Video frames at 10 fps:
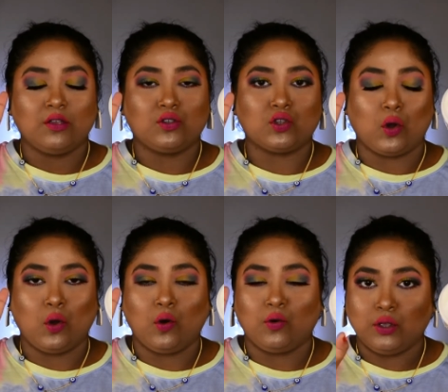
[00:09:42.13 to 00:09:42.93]

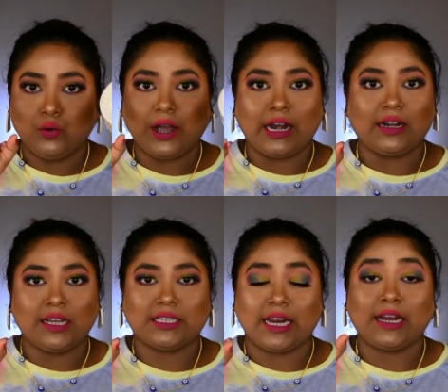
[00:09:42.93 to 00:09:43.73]
so you can
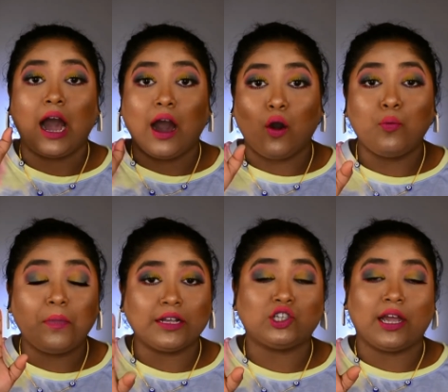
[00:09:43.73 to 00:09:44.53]
understand how
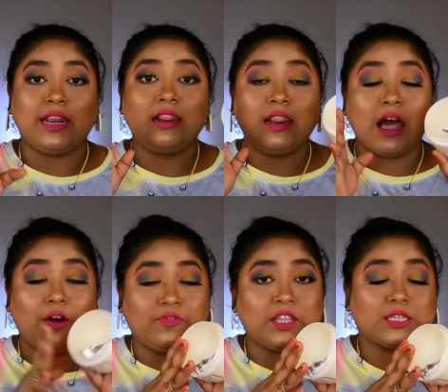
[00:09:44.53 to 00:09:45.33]
much I
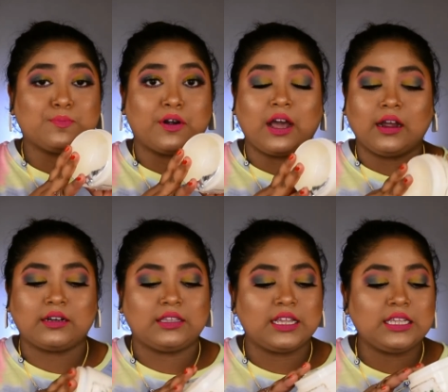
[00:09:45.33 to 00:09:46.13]
love this
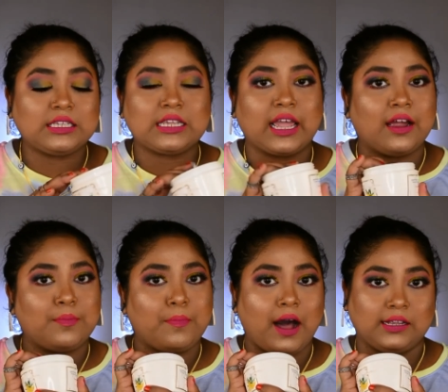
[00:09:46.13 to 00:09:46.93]
product this
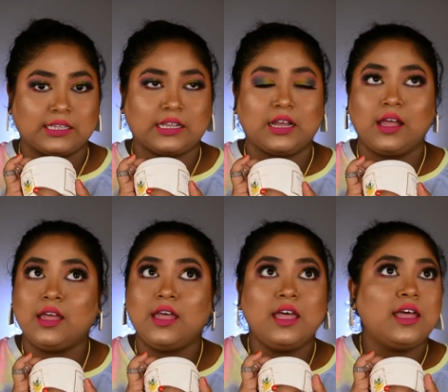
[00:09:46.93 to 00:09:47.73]
hair mask
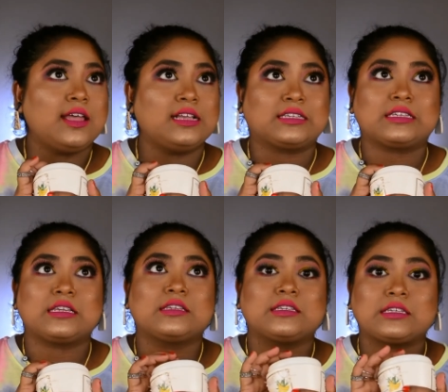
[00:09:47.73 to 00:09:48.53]

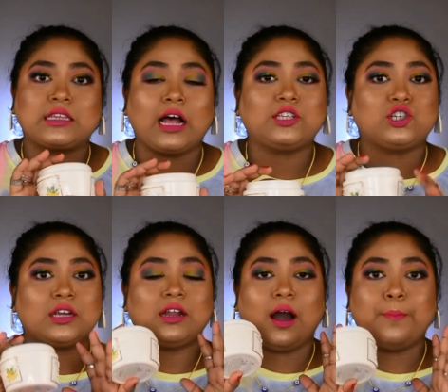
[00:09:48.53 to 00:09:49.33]
is such
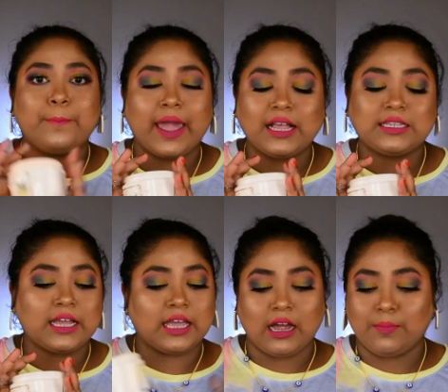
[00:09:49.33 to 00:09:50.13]
an
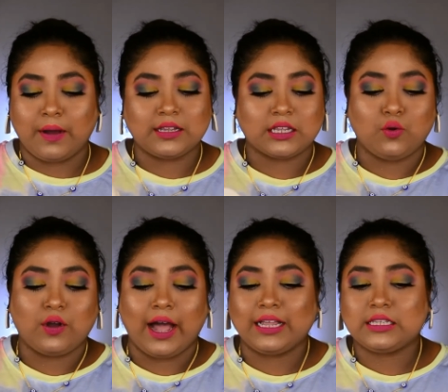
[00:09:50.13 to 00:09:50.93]
amazing hair mask you
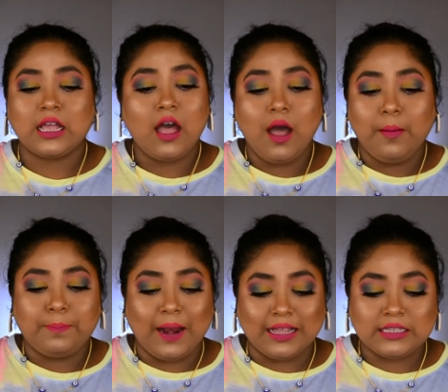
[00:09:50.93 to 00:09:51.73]
guys
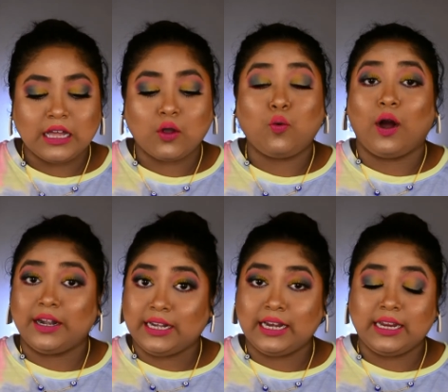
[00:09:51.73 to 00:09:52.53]
plus the
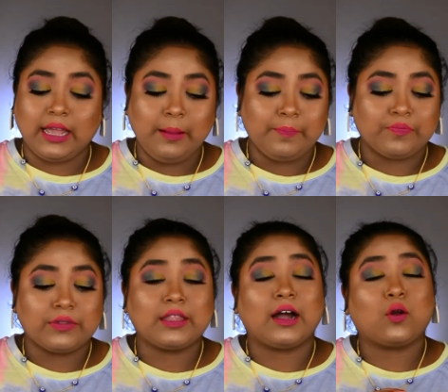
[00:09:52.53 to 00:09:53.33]
quantity
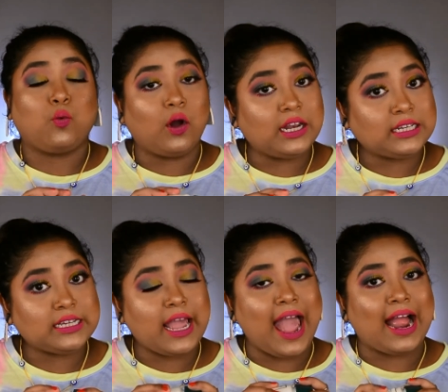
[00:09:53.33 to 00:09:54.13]
the
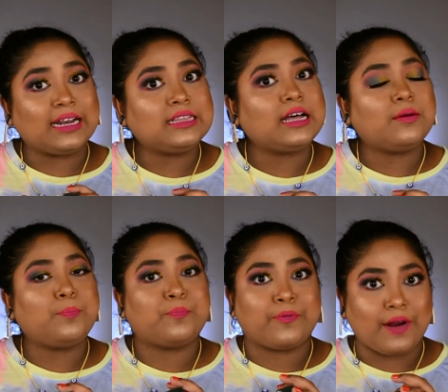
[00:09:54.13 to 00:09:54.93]
quality and the
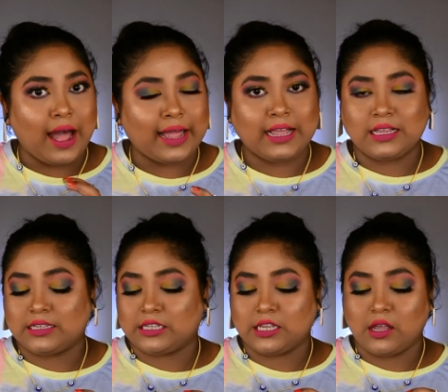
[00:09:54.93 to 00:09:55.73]
price.